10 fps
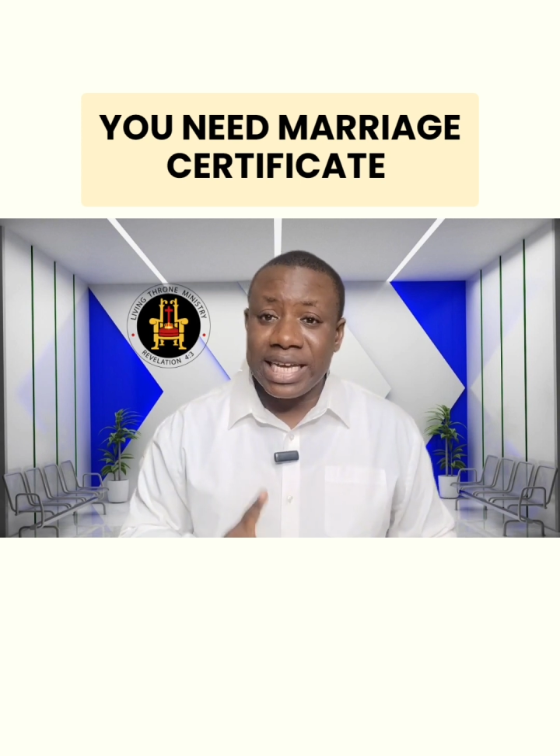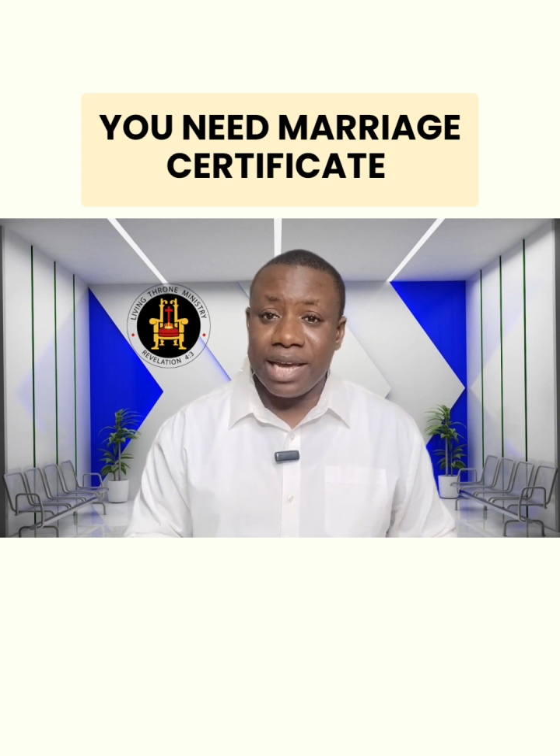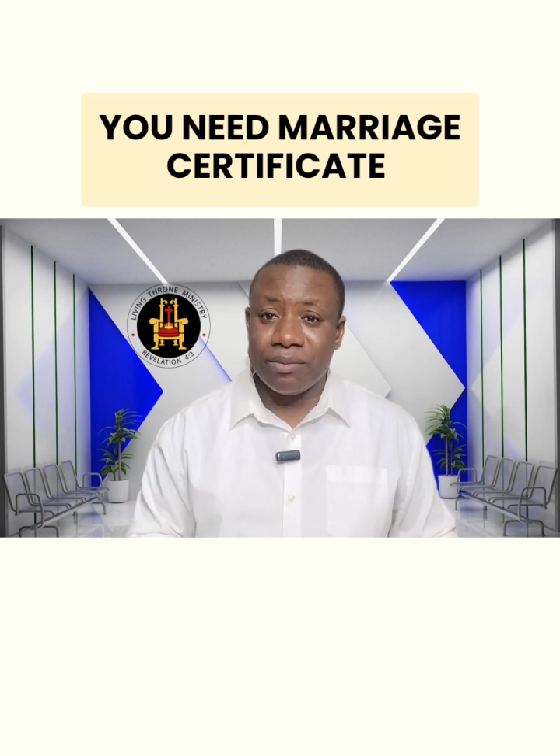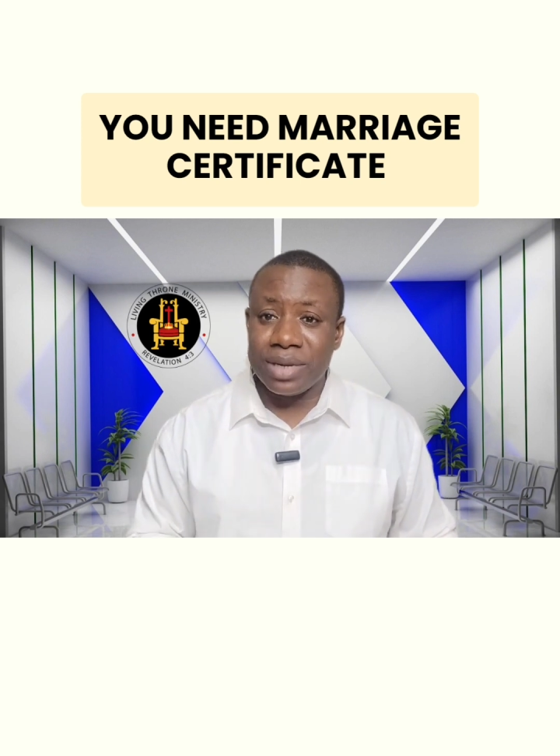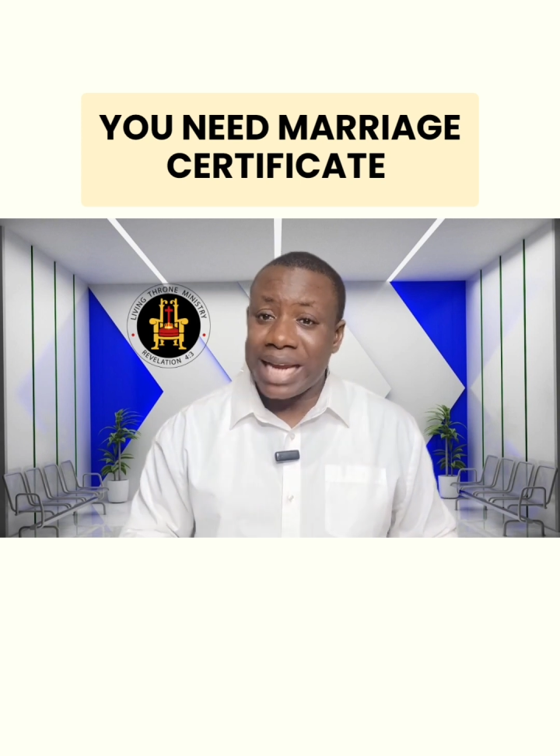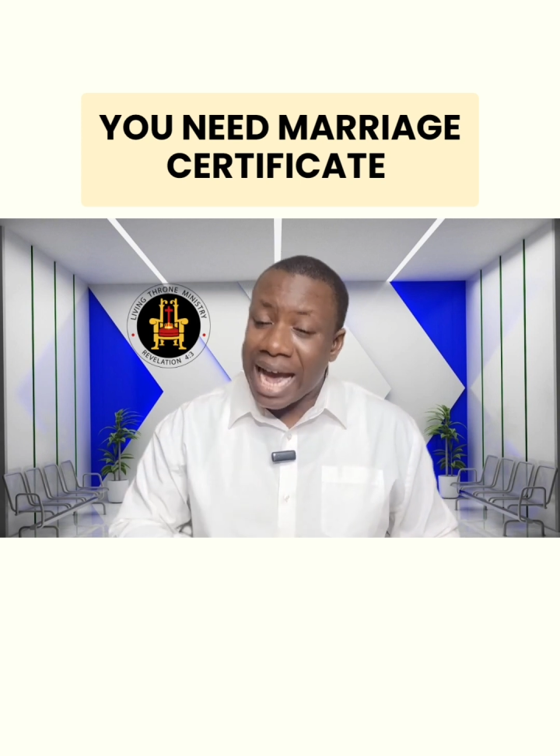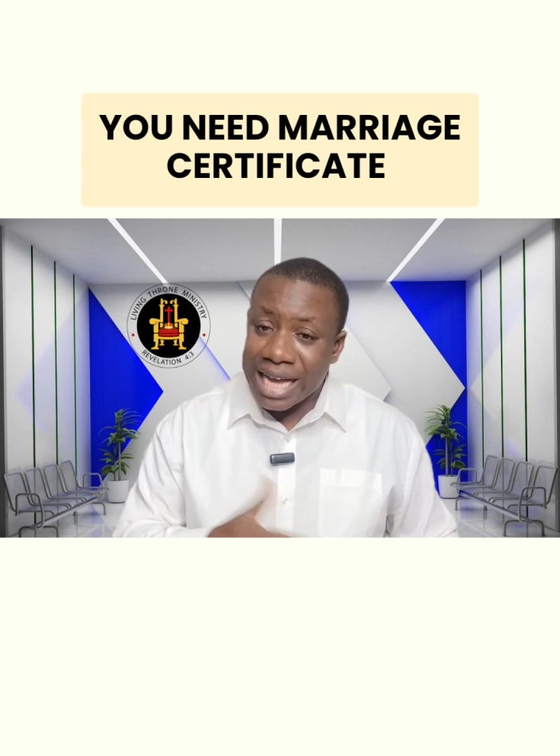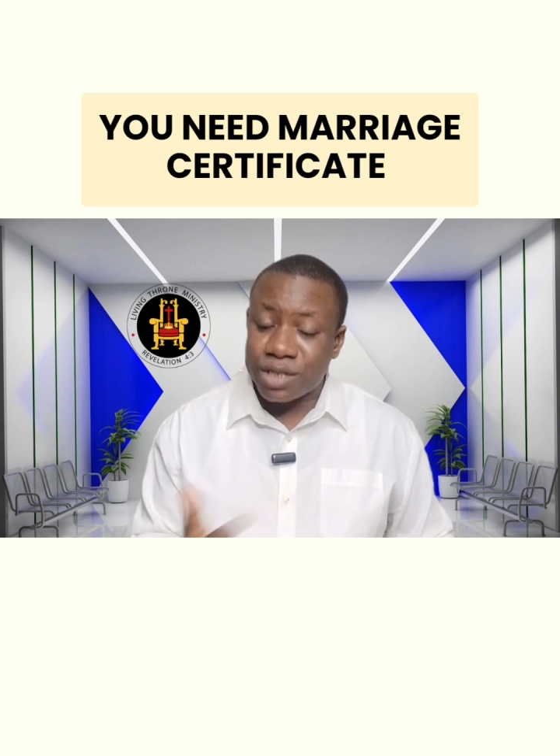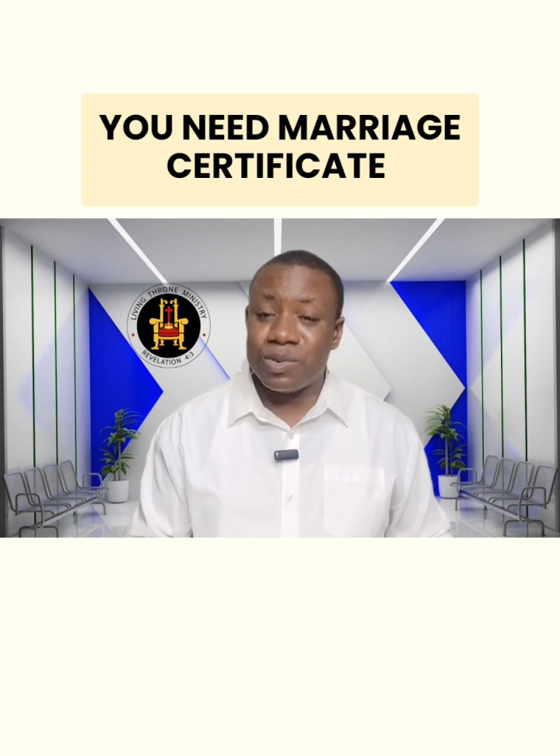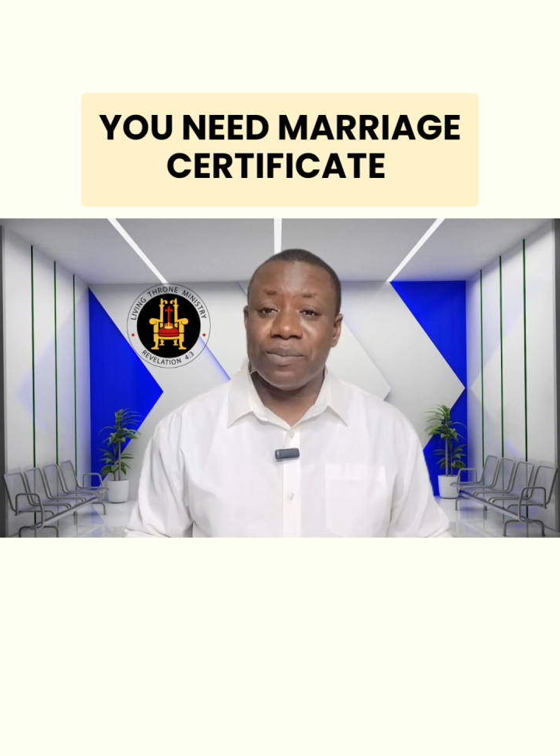came, there
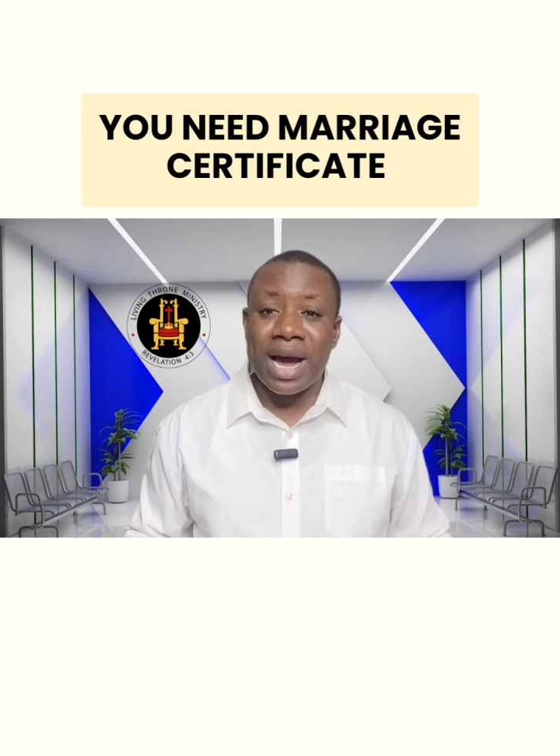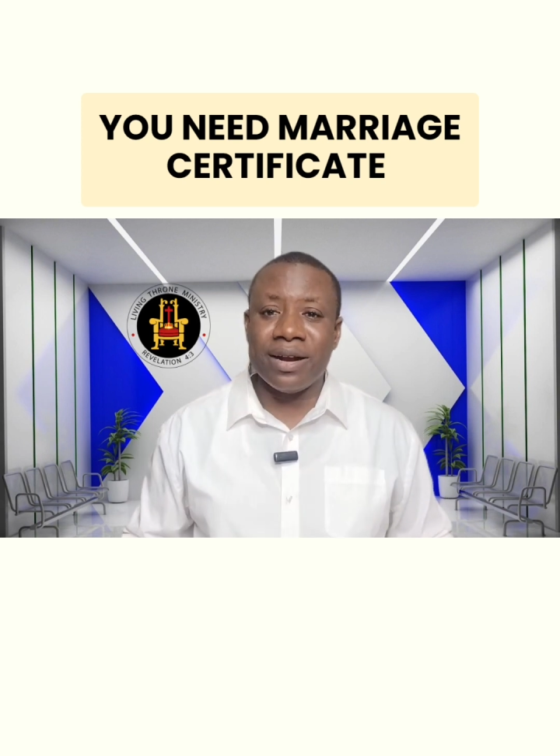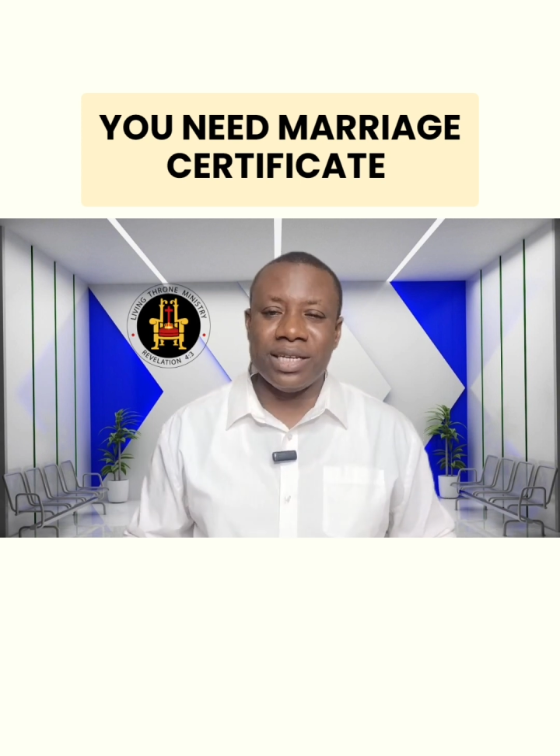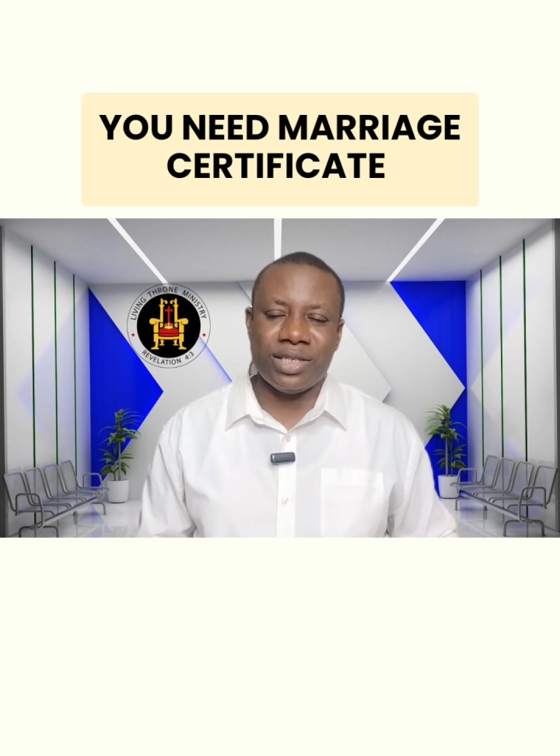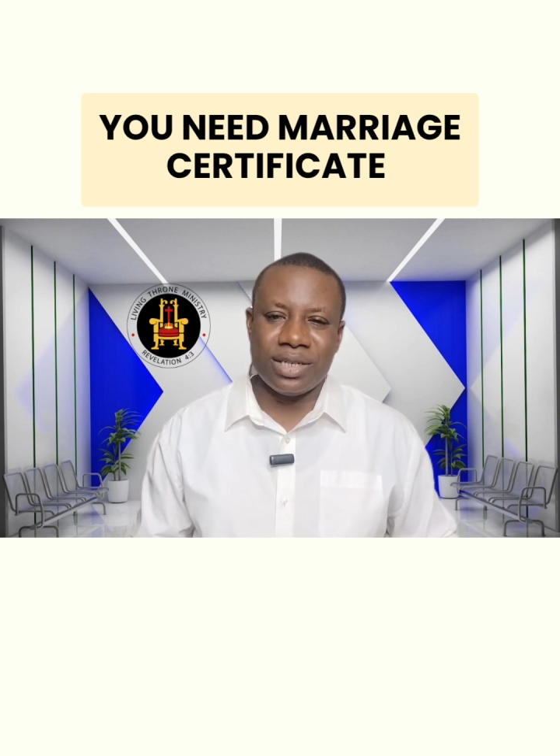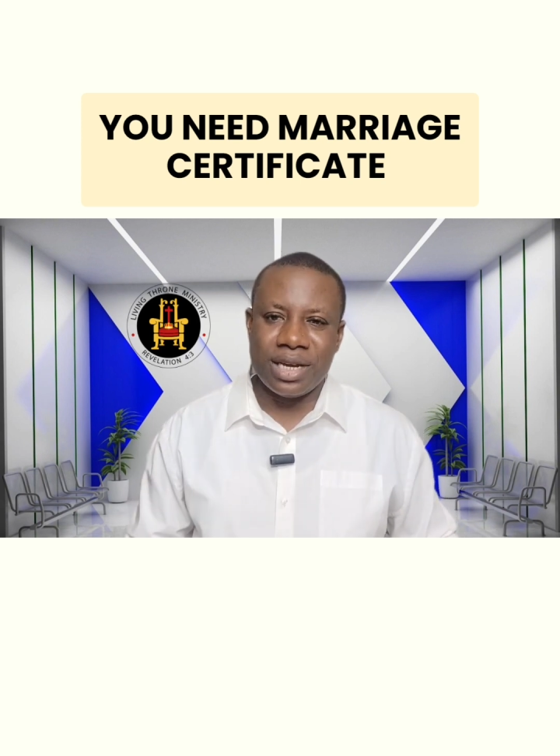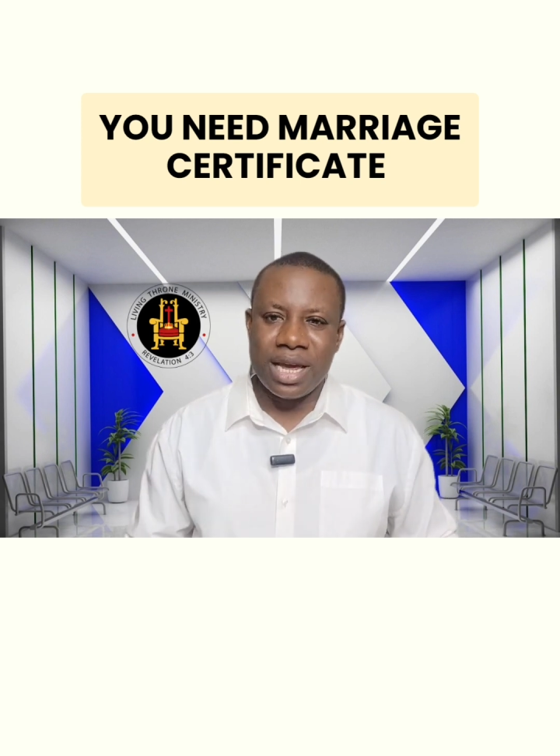has been marriage.